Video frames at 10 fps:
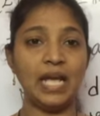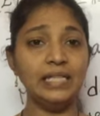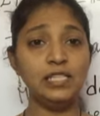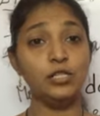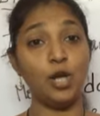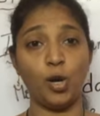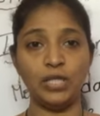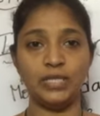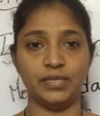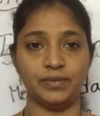it's
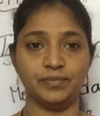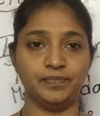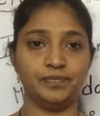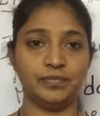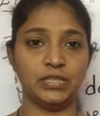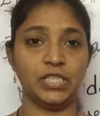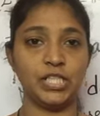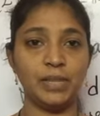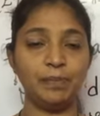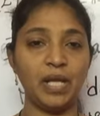Dolly. The
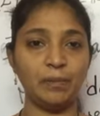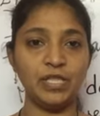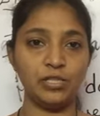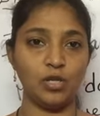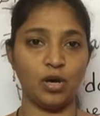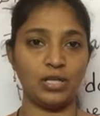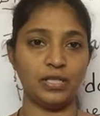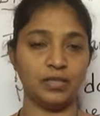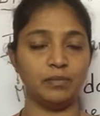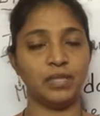sheep name is Dolly.
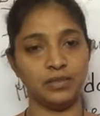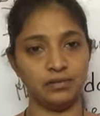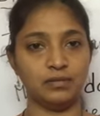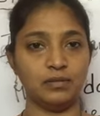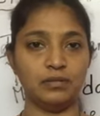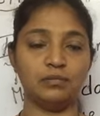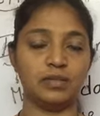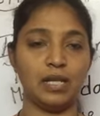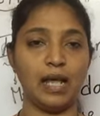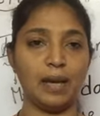
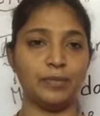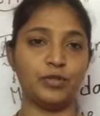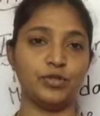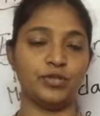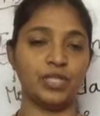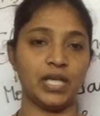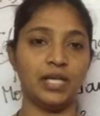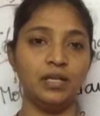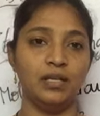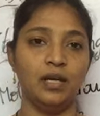The lamb, you should
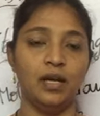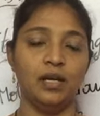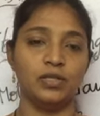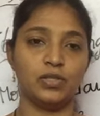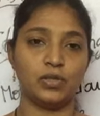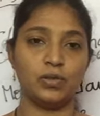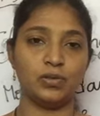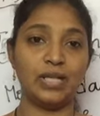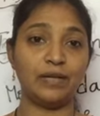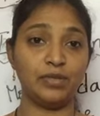say. So
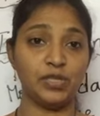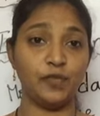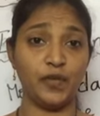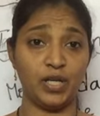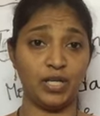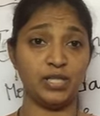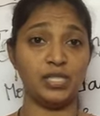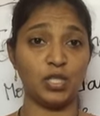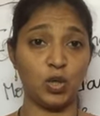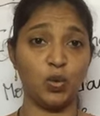that was the first
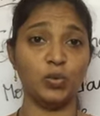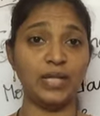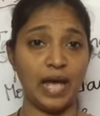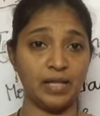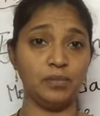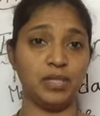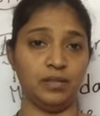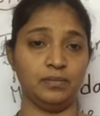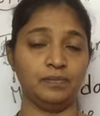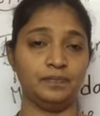cloned animal.
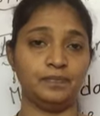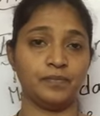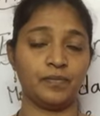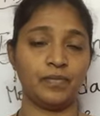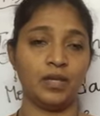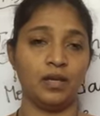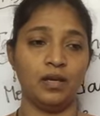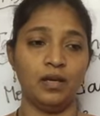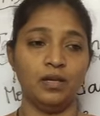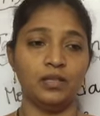
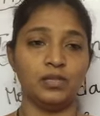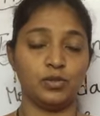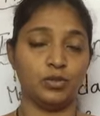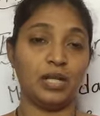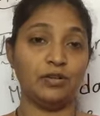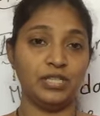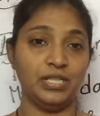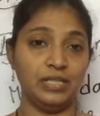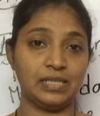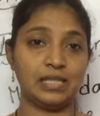So now
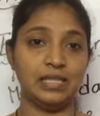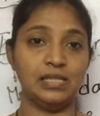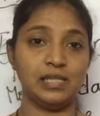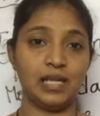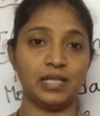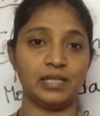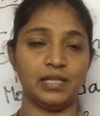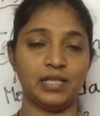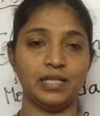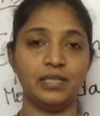this girl says
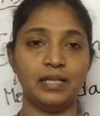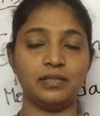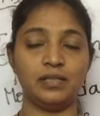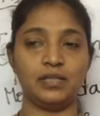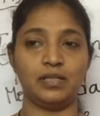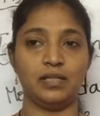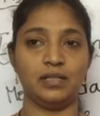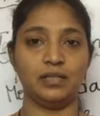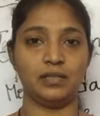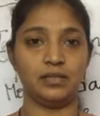here
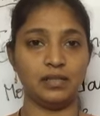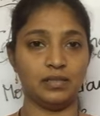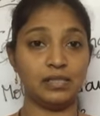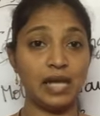that